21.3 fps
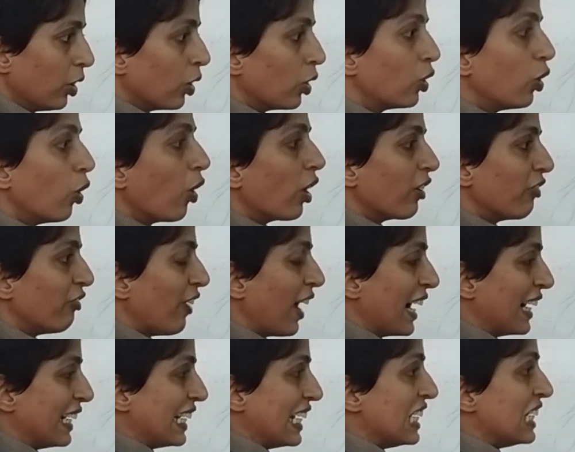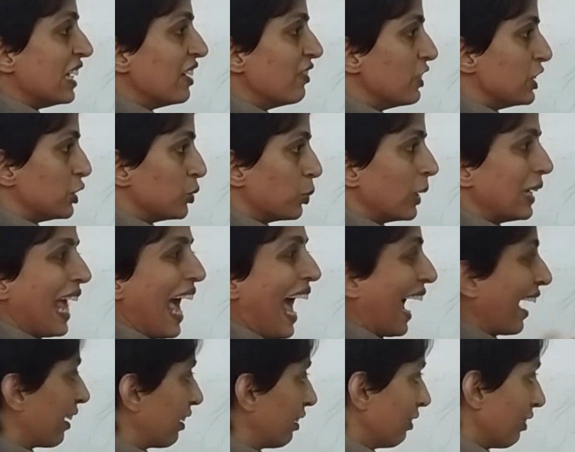glorified individual
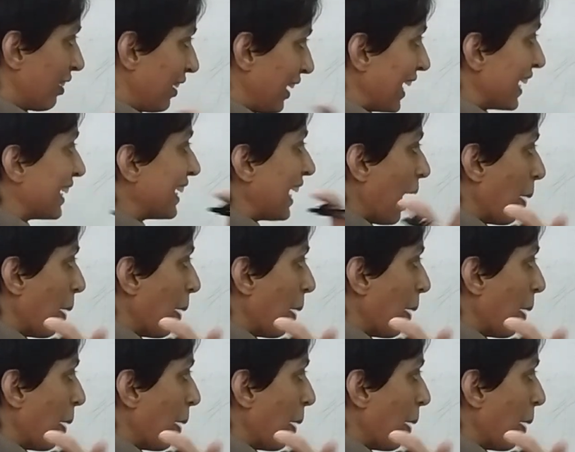actor like